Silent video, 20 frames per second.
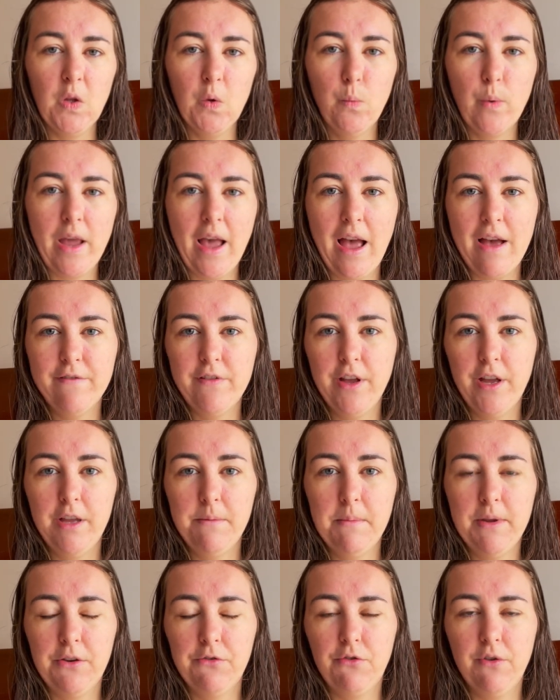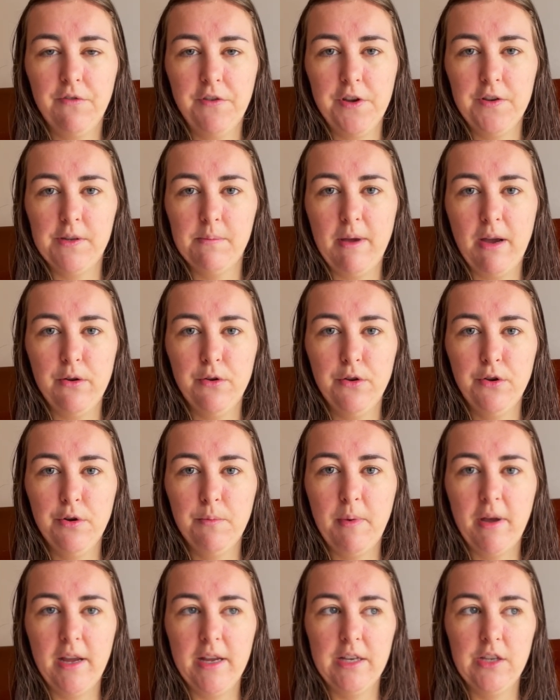We have heard mixed reviews about
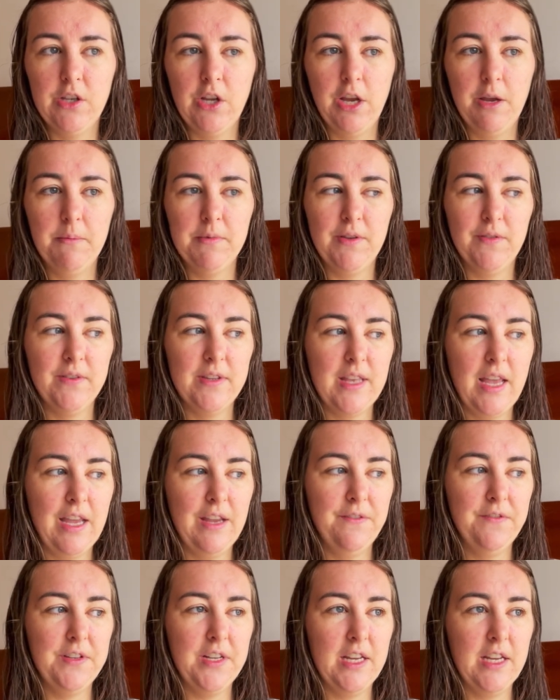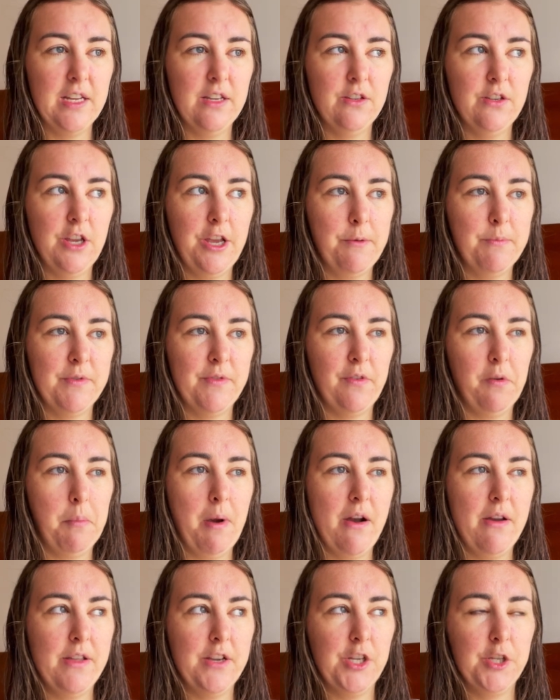Uber in terms of safety, in terms of
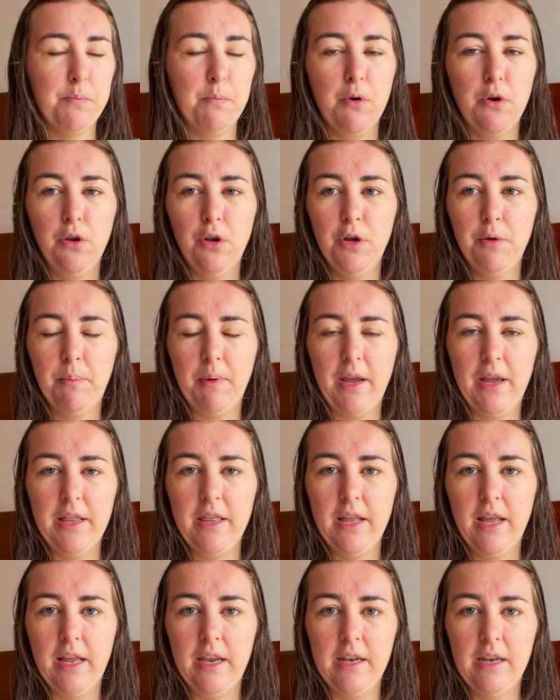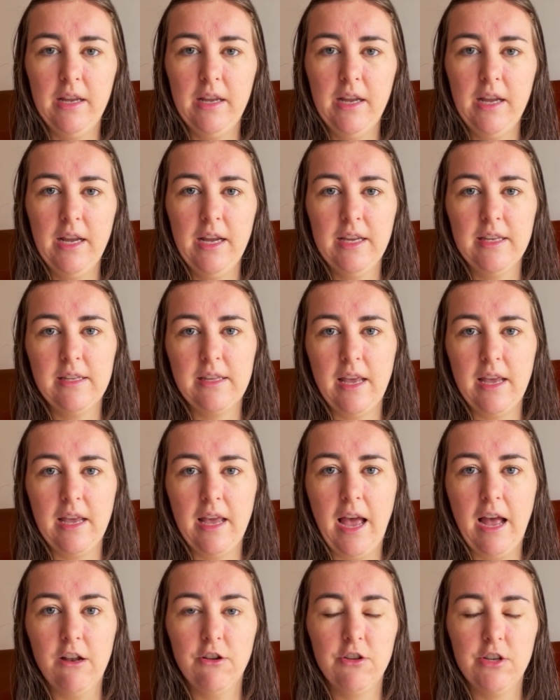apparently just pull up and then
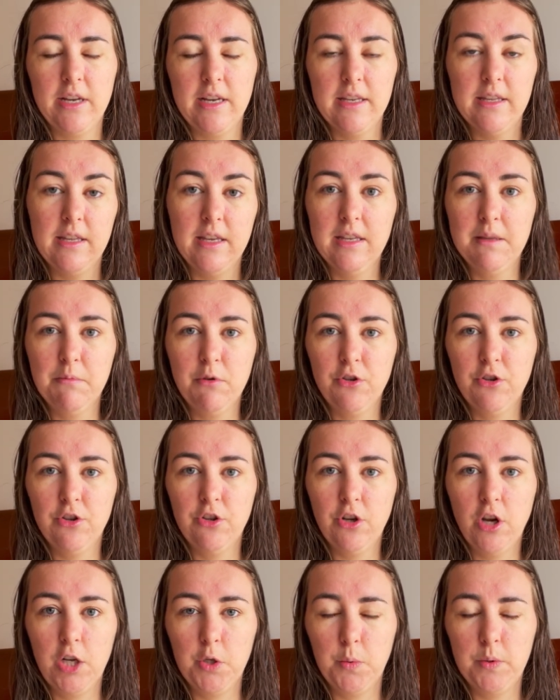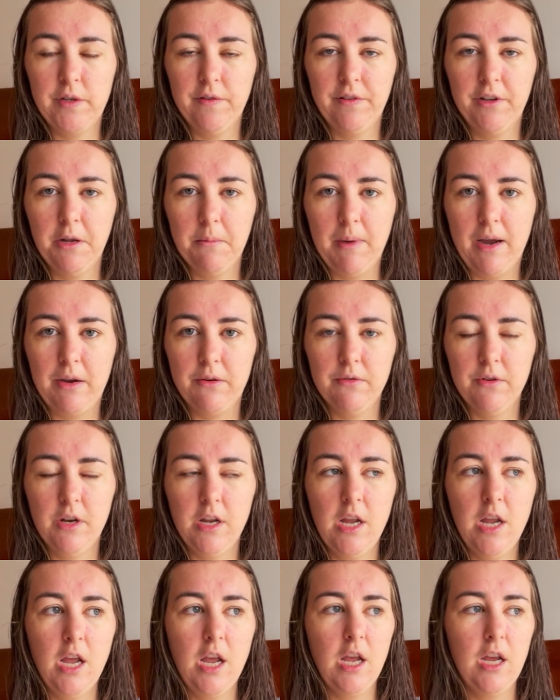say actually it's this much and charge you a different amount.
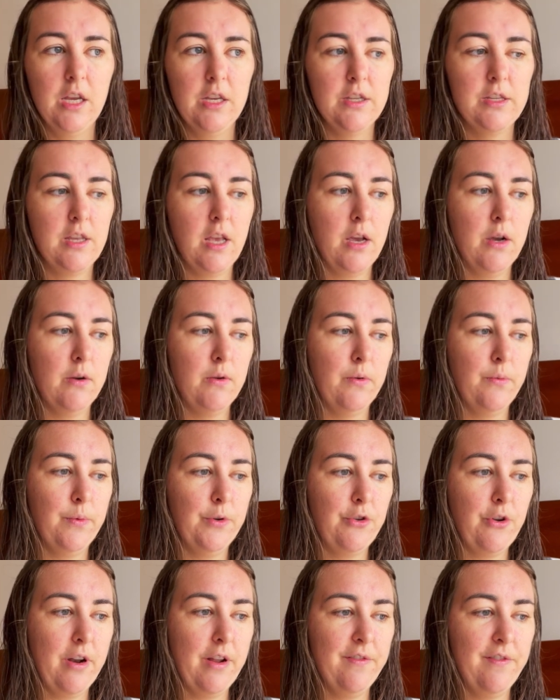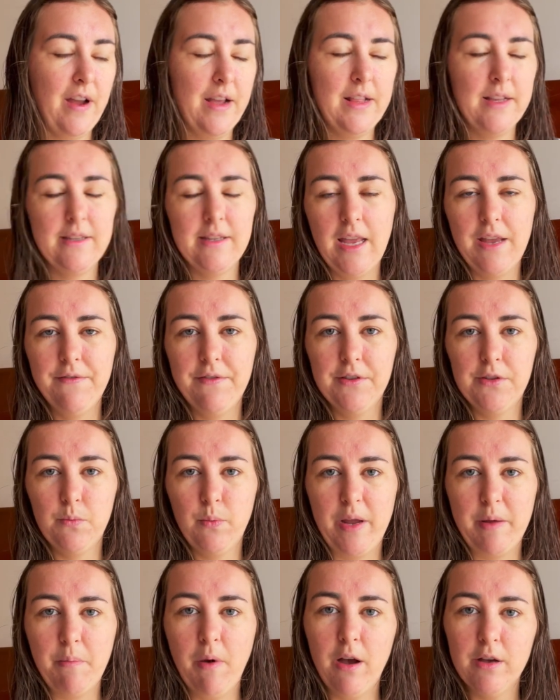So we're trying to find the safest
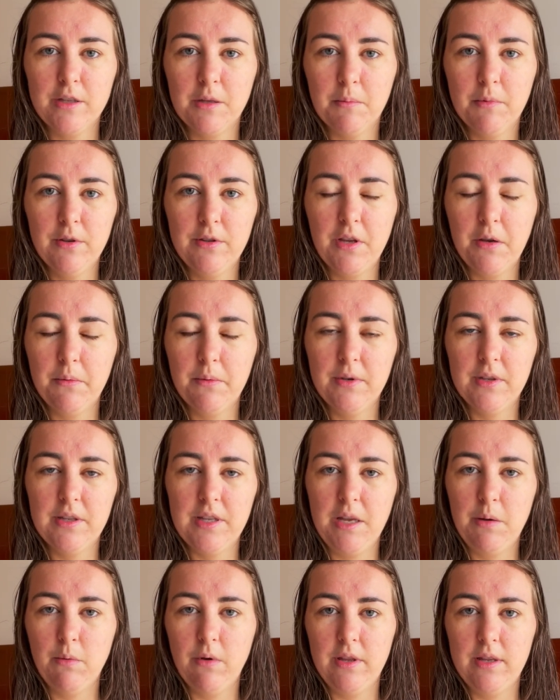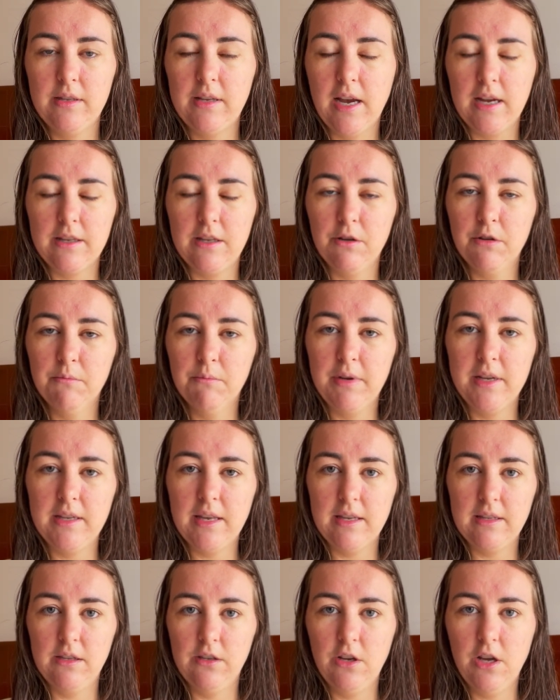way possible. So we'll see what this taxi company
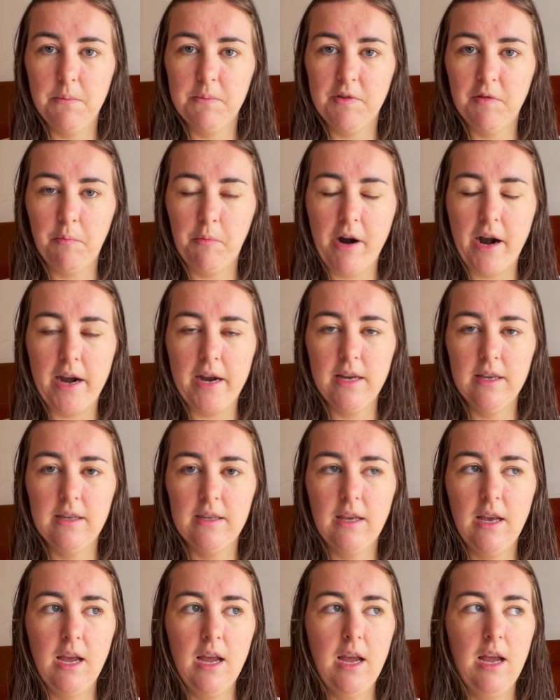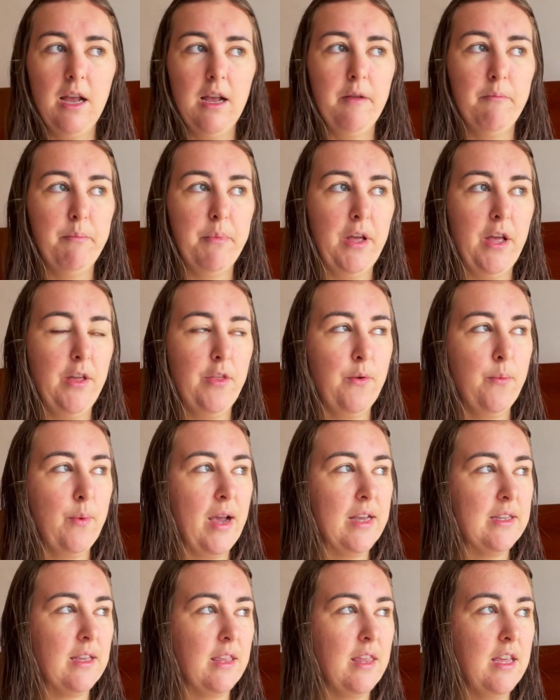says in terms of price. But
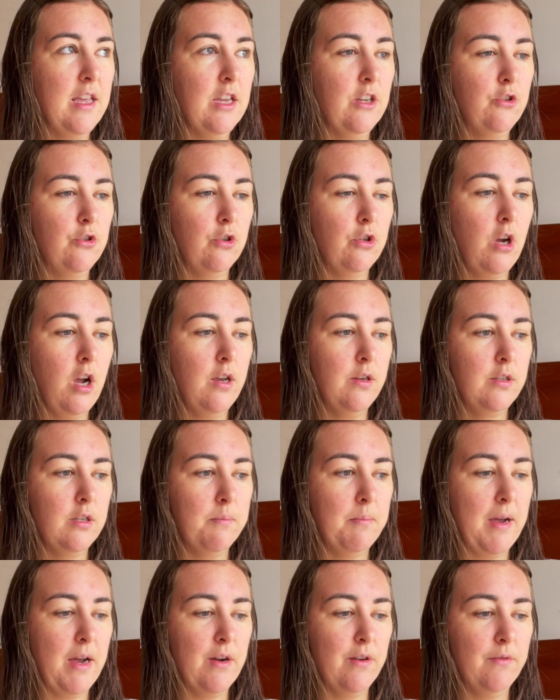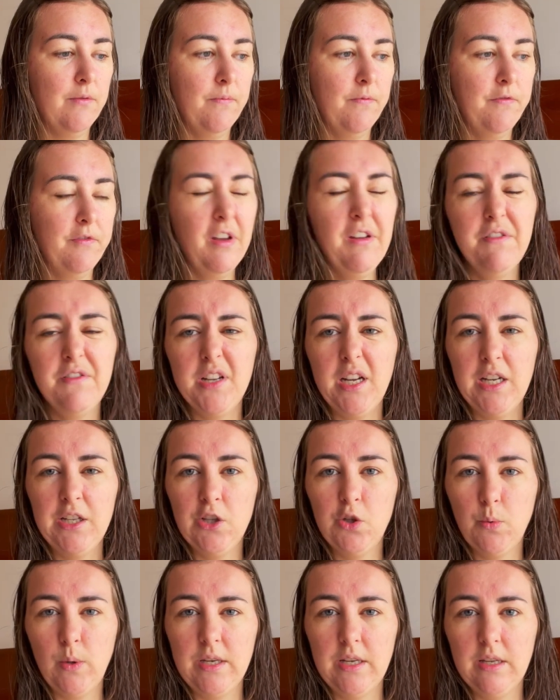otherwise, I think it should cost about 15 to
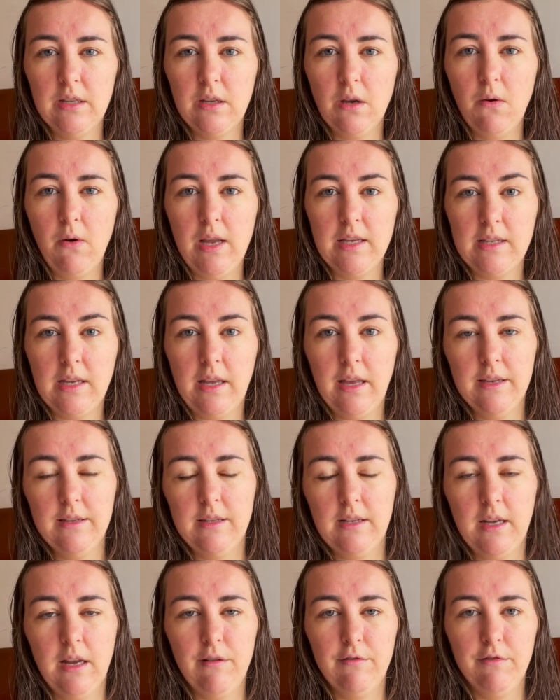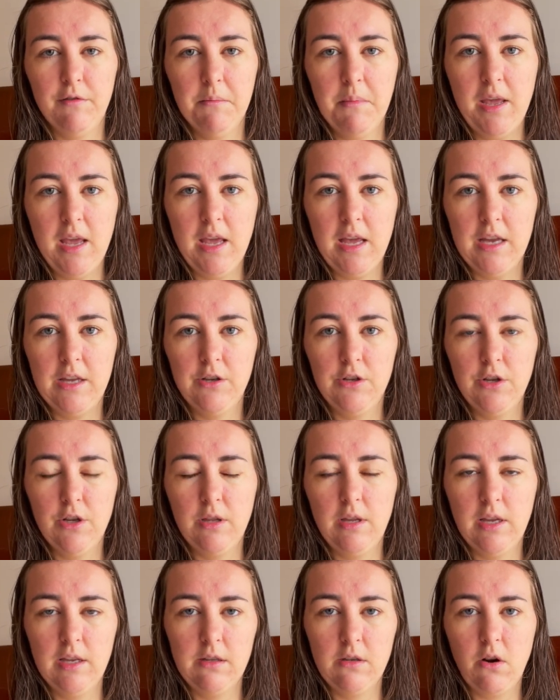20 soles, I guess, to get from here to
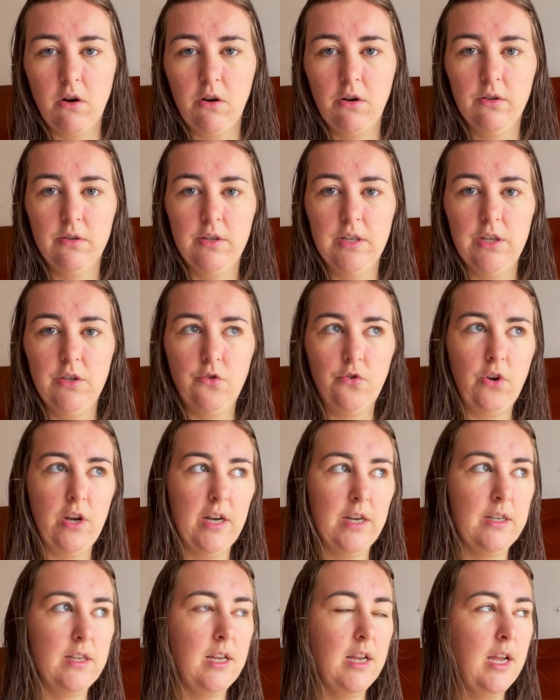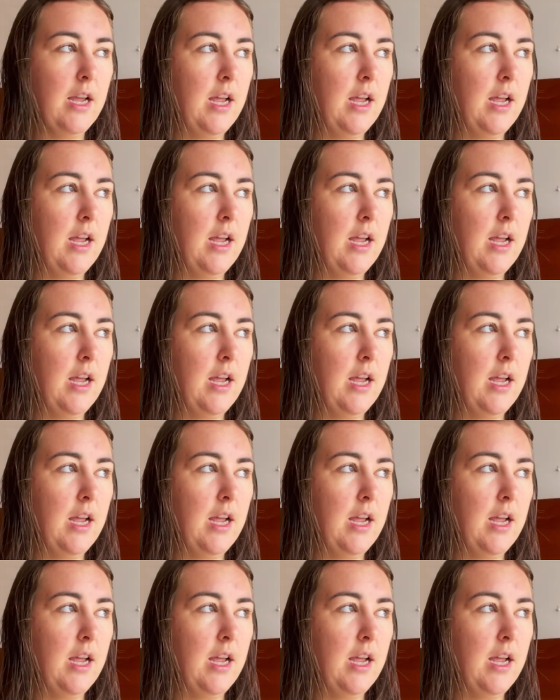the historical district.